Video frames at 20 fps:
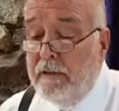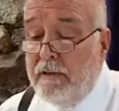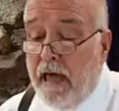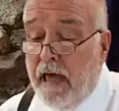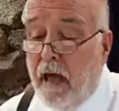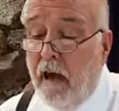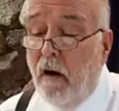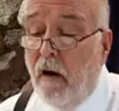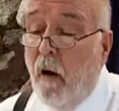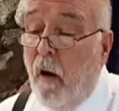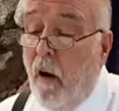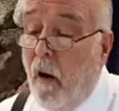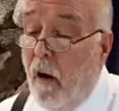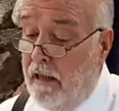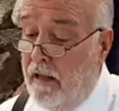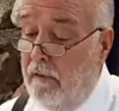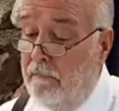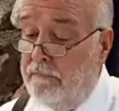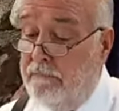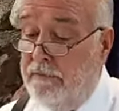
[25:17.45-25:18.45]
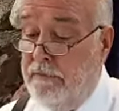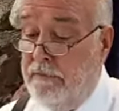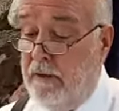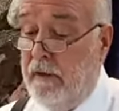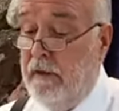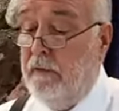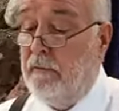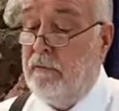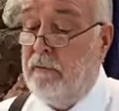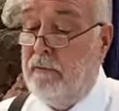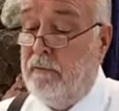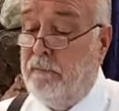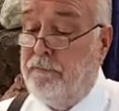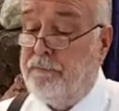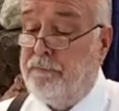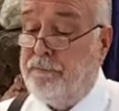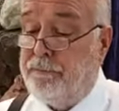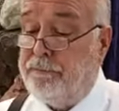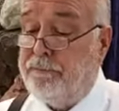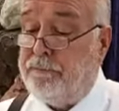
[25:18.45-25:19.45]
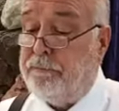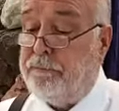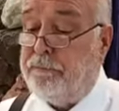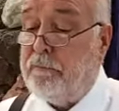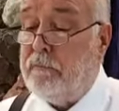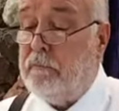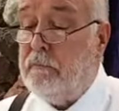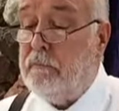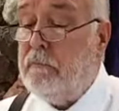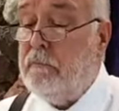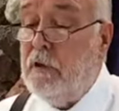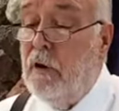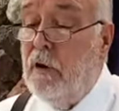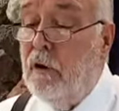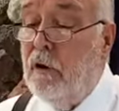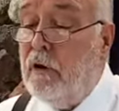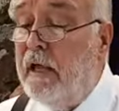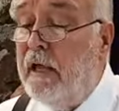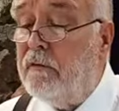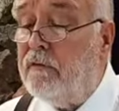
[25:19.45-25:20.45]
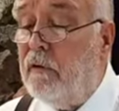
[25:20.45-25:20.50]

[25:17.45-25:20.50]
that all have sinned. Okay,